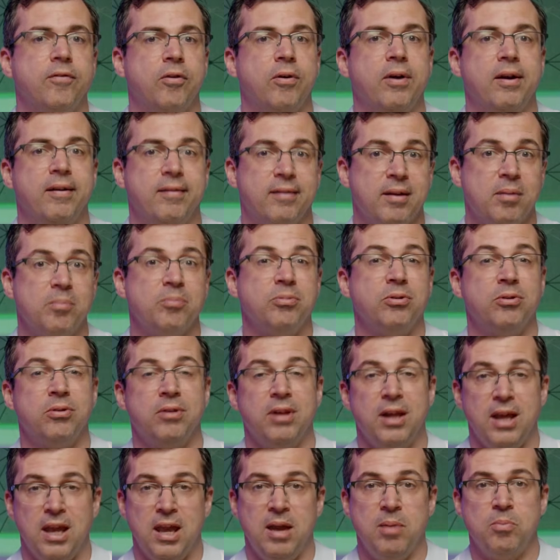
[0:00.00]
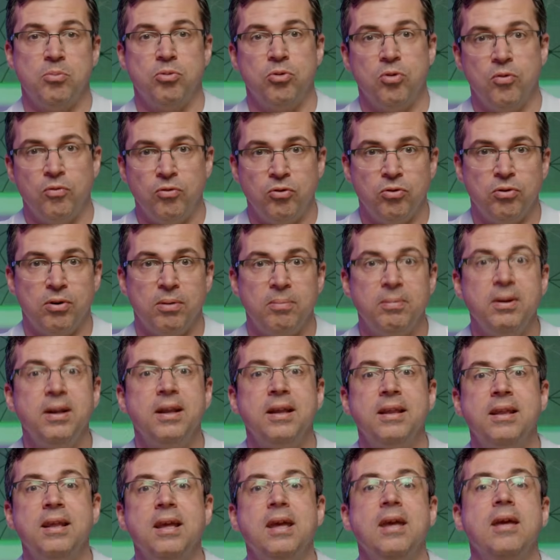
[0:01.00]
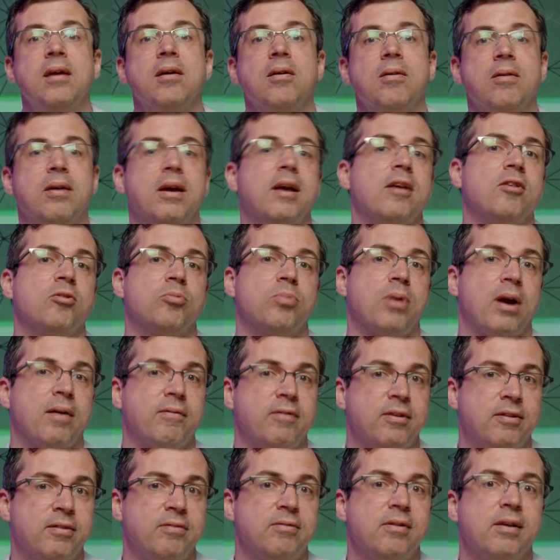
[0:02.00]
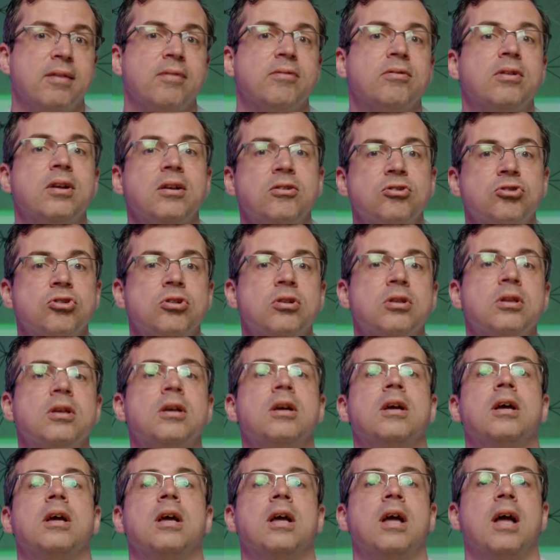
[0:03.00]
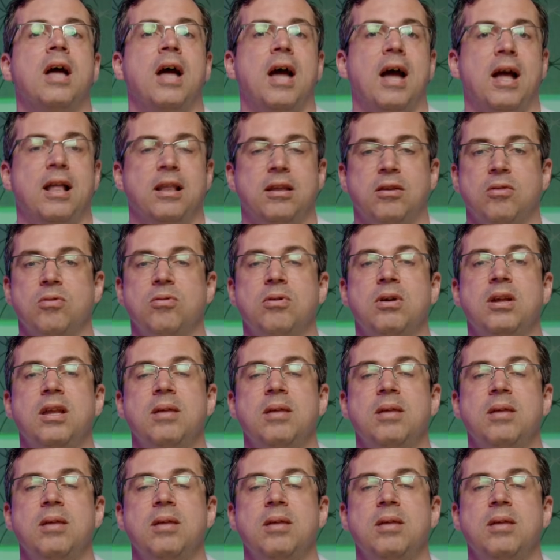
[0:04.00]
For example, improved durability against privacy restriction and cookie